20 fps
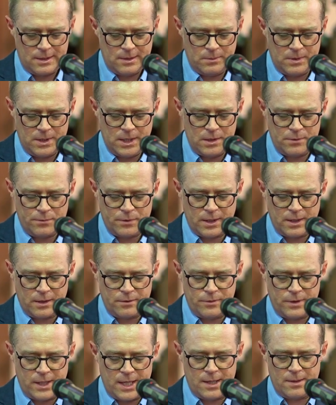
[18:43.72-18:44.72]
we need to
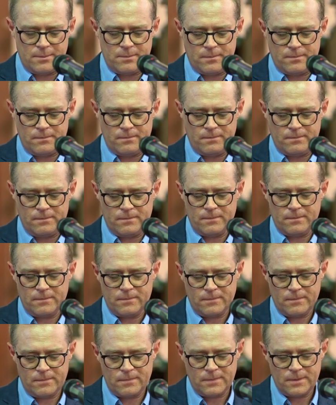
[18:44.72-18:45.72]
forgive them.
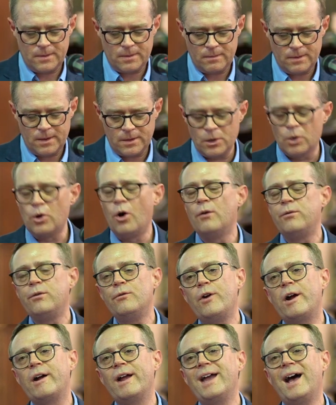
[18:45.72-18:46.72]
And they're
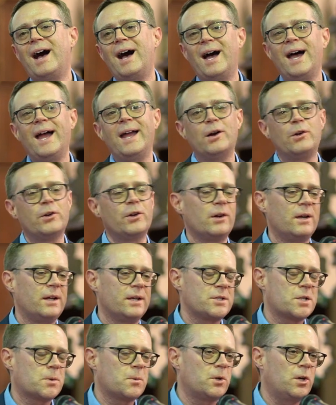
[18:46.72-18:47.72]
often very high on our
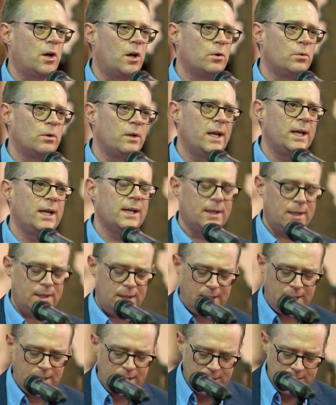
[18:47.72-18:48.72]
list. We're not only
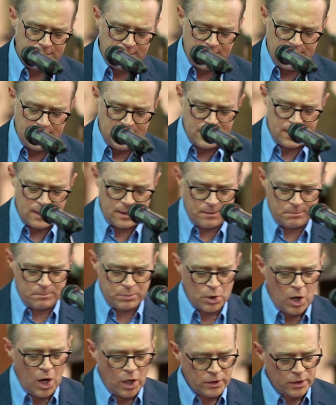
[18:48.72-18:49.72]
the
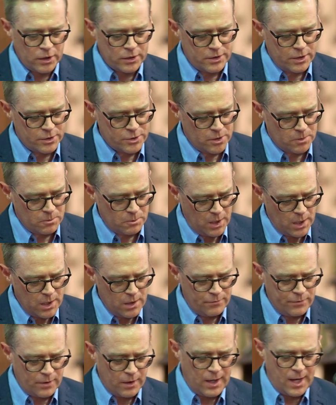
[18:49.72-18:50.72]
product, as it were,
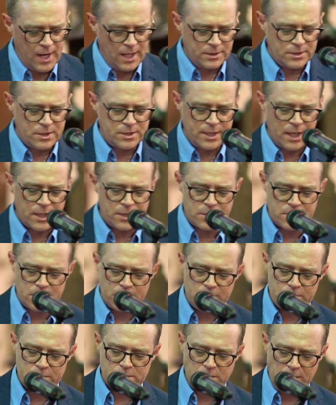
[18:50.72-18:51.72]
of our
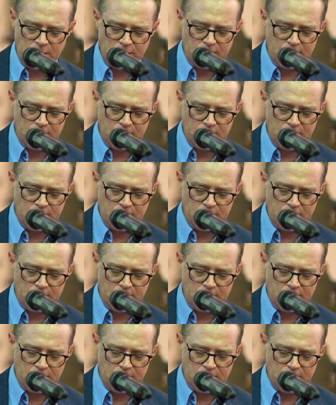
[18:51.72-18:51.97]
ancestors,